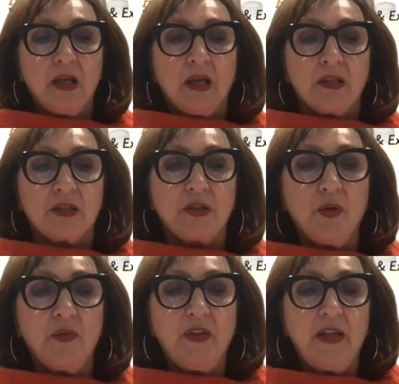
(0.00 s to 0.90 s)

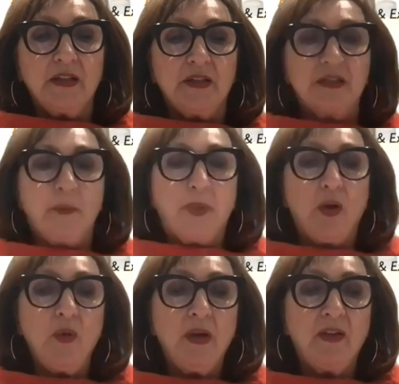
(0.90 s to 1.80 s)
So the
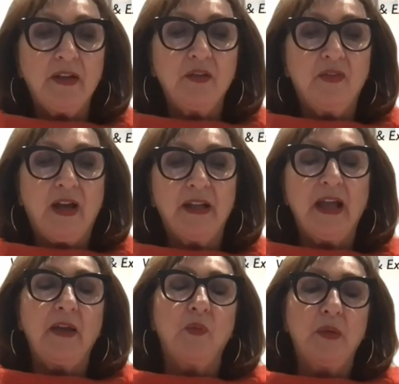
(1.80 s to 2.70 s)
Diploma of Ayurveda,
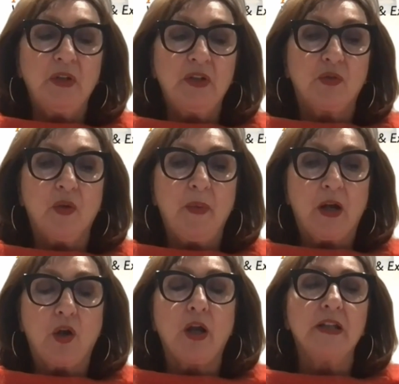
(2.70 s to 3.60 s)
and when we talk about
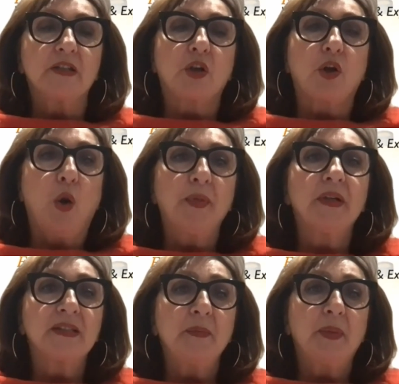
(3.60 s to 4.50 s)
it's
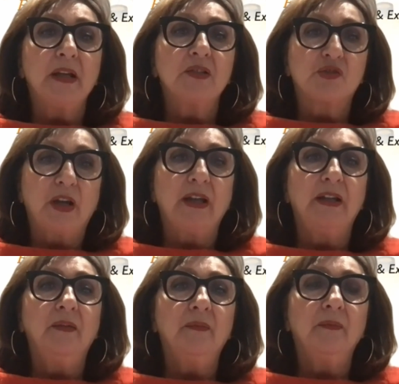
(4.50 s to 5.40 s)
competency-based
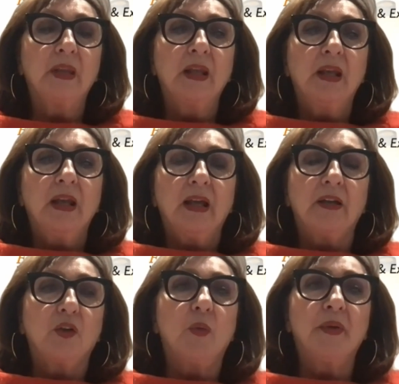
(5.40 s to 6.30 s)
training,
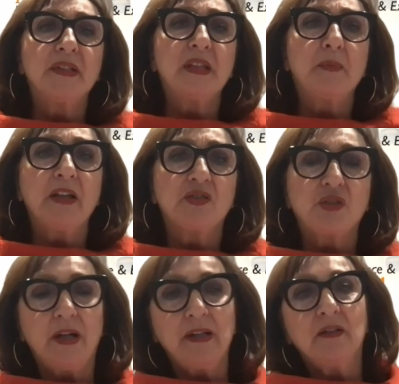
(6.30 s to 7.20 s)
and competency-based
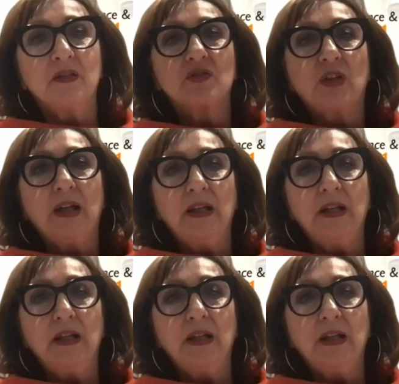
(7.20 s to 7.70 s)
training in Australia